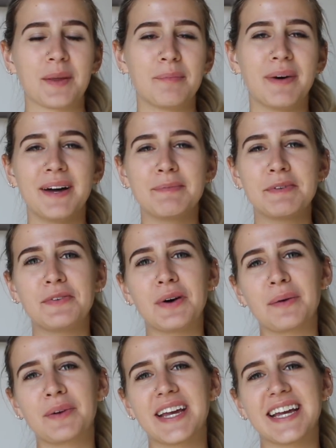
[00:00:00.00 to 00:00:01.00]
But
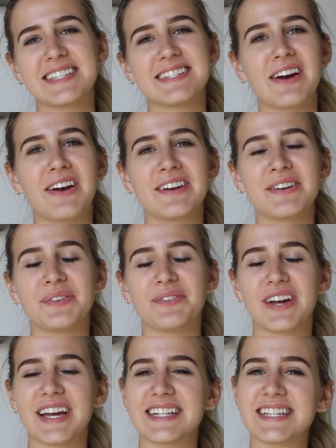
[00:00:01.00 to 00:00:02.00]
before we get started, don't
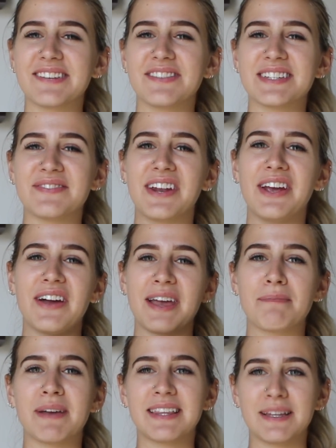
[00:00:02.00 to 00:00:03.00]
forget to give this video
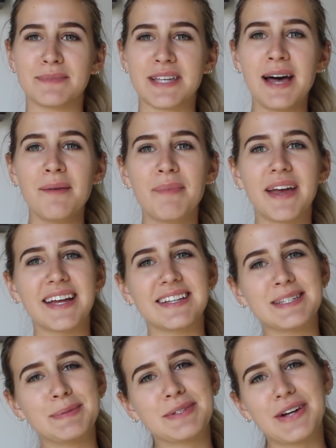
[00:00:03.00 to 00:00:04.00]
a big thumbs up
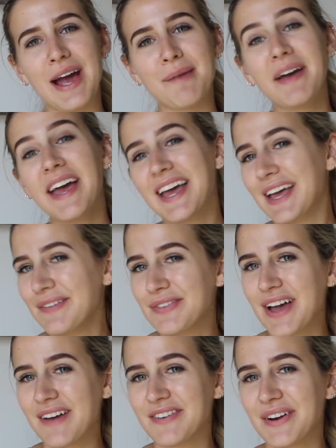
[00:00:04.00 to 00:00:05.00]
and subscribe if
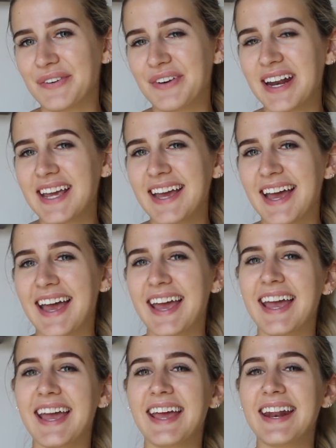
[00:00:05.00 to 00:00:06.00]
you haven't already.
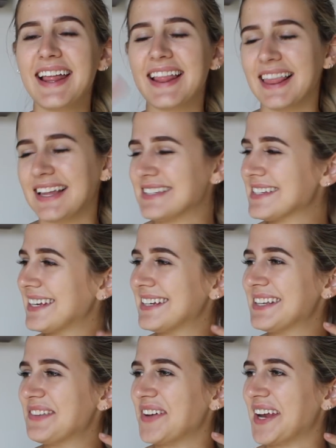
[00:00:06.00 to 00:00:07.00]
And let's get
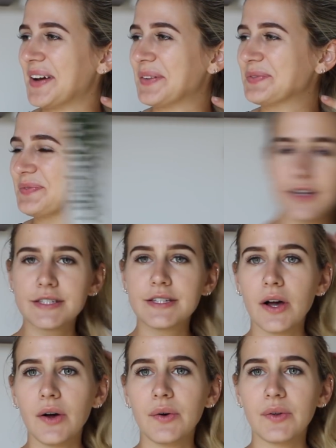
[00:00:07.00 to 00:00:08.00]
into the video.
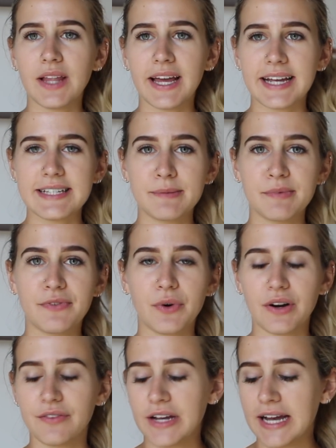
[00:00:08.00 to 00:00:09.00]
So like I said
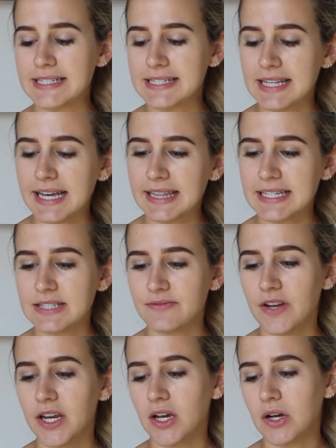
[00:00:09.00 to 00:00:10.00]
before, if you guys like this
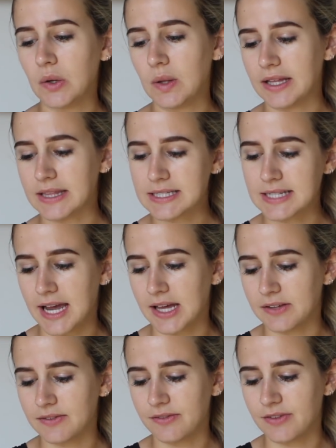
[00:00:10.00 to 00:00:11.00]
video, like the
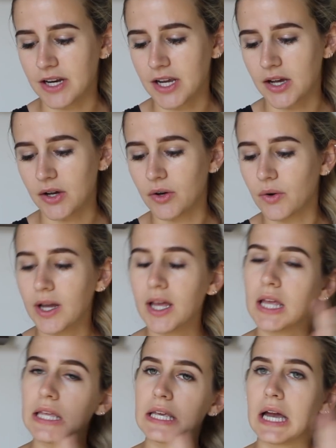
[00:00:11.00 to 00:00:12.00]
style of the video,
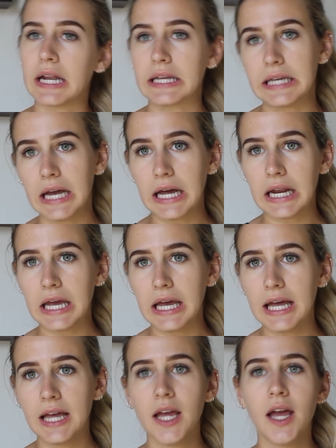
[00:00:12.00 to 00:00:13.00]
yada
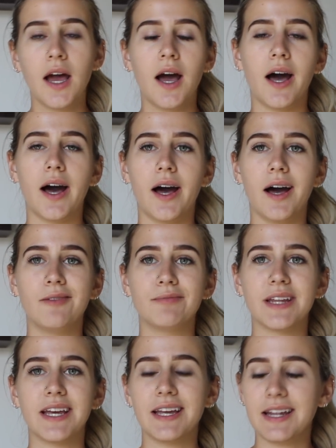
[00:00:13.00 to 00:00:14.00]
yada, um,
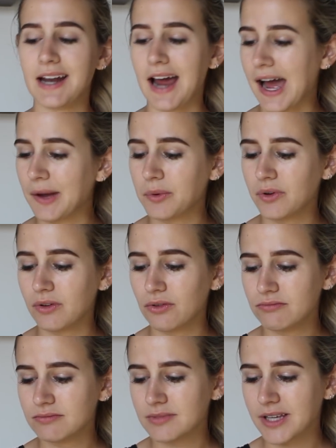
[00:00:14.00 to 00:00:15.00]
then I
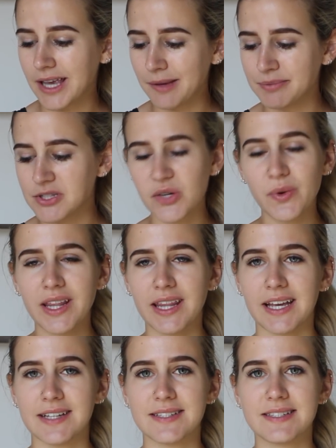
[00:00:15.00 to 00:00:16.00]
will keep doing
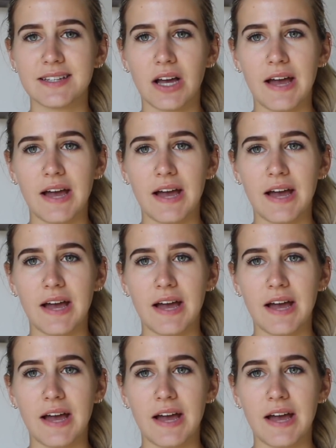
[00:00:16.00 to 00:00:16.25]
these